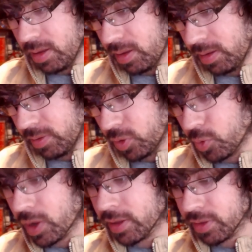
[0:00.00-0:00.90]
Uh,
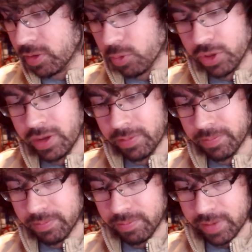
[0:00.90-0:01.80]
Tsukasa Yoshida,
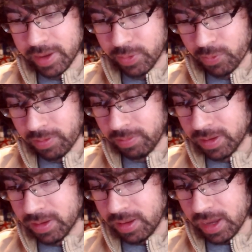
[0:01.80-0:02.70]
next one.
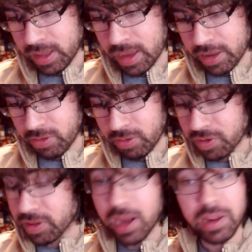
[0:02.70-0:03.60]
And that their
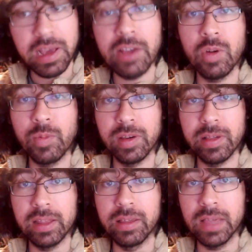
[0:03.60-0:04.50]
design is actually almost
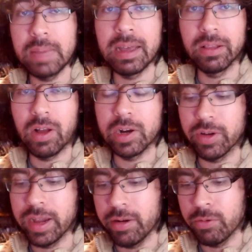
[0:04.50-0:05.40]
exactly the same. They had longer
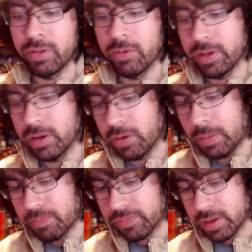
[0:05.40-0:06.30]
hair when they were younger.
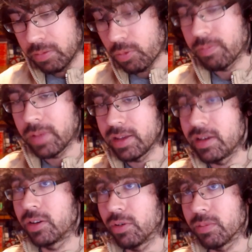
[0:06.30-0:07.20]
Well, not
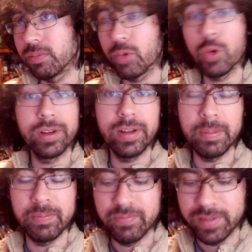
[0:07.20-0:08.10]
younger, prototype.
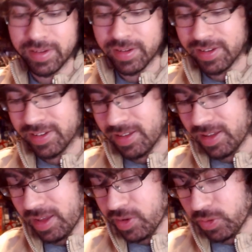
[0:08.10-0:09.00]

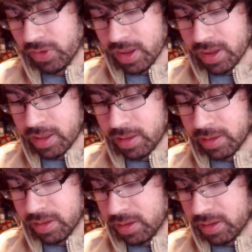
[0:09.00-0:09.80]
Age 10,